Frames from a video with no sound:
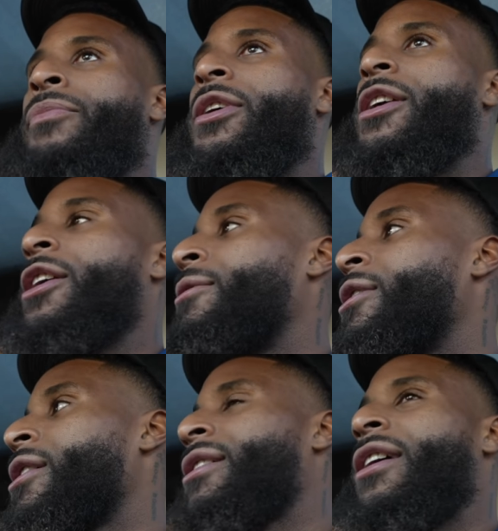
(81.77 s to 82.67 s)
you get, you know
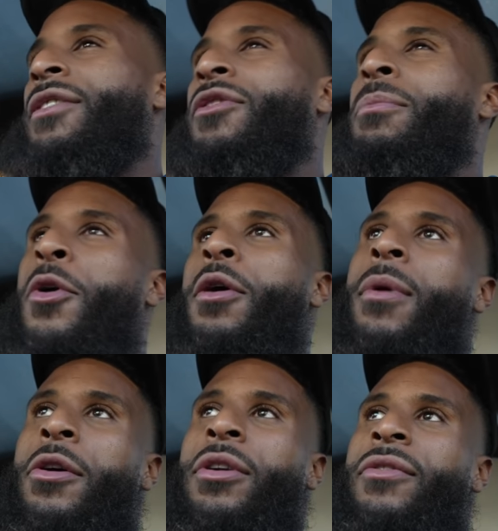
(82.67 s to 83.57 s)
what I'm saying, even more
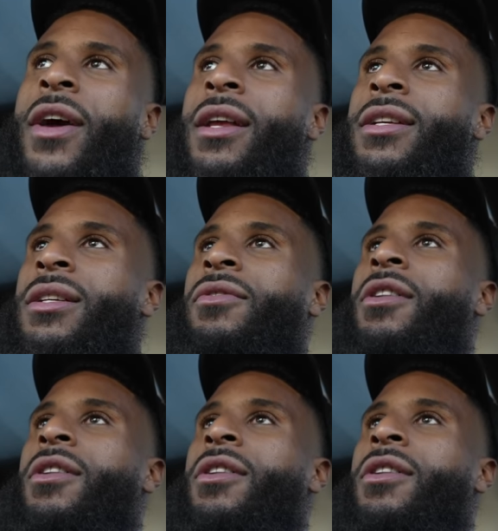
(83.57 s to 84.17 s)
motivated just